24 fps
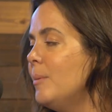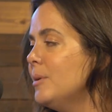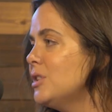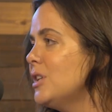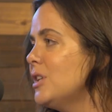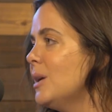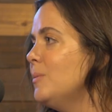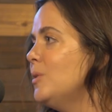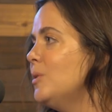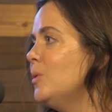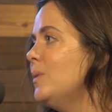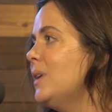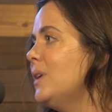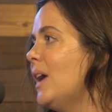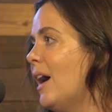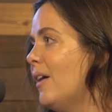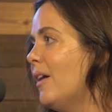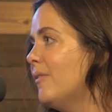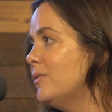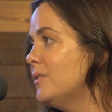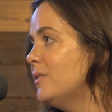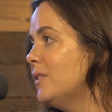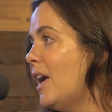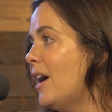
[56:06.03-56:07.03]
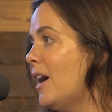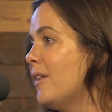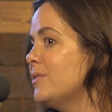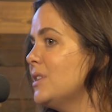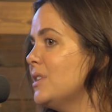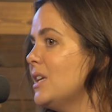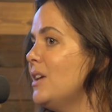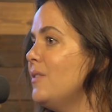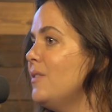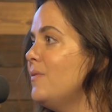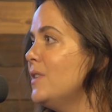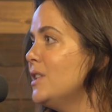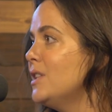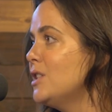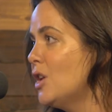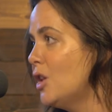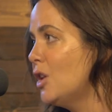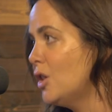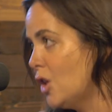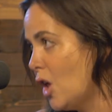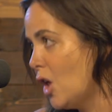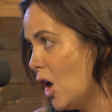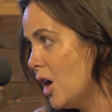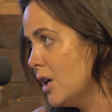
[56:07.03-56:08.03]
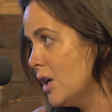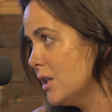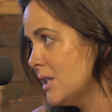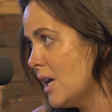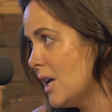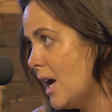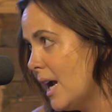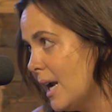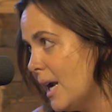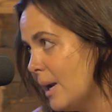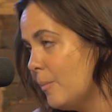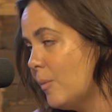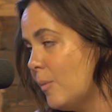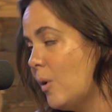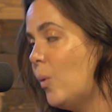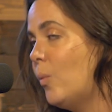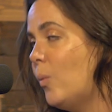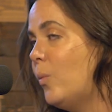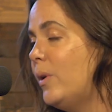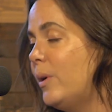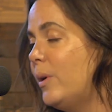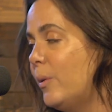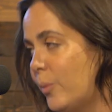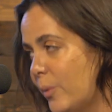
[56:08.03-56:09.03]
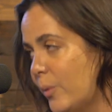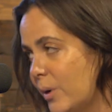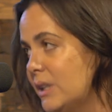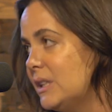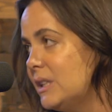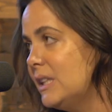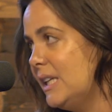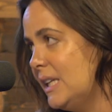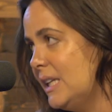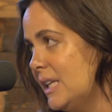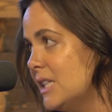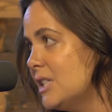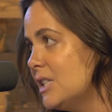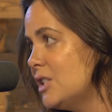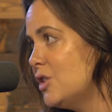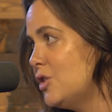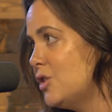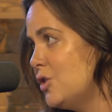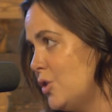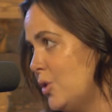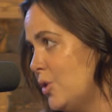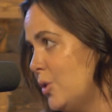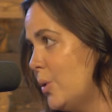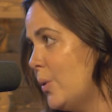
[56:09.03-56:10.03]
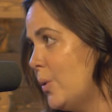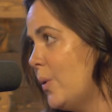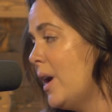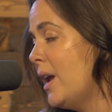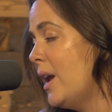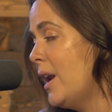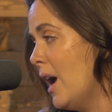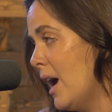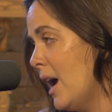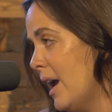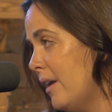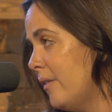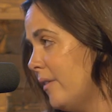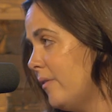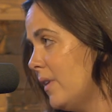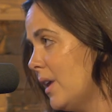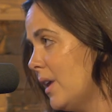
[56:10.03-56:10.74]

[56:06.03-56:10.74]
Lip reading: much time do we have left? If it's a long time, we really need to do an IV.